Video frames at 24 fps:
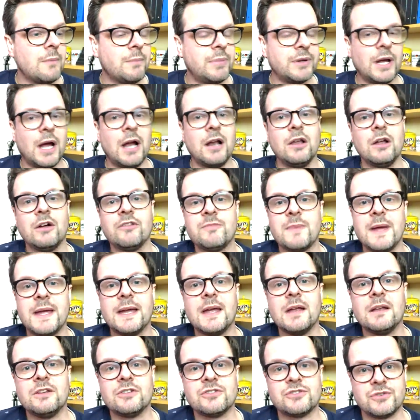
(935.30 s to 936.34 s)
But I love
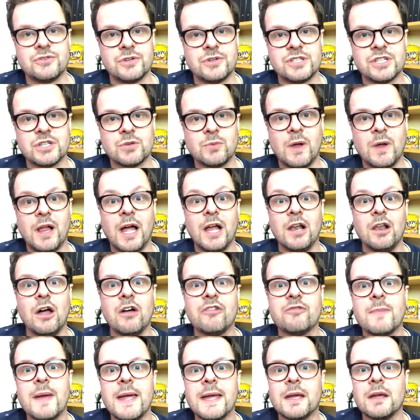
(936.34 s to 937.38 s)
making desserts as well. I
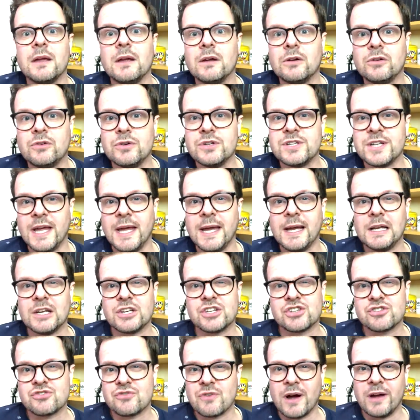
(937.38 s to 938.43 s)
love making a good
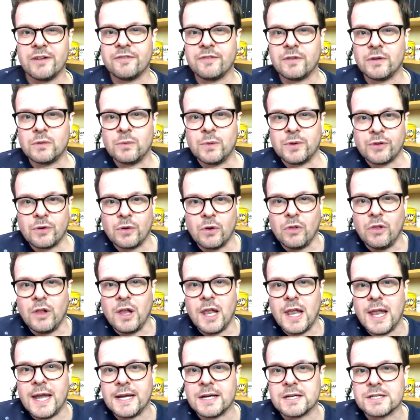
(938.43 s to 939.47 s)
English trifle with all the
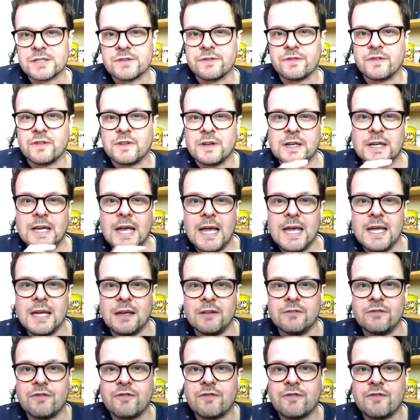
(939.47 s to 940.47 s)
layers of cake and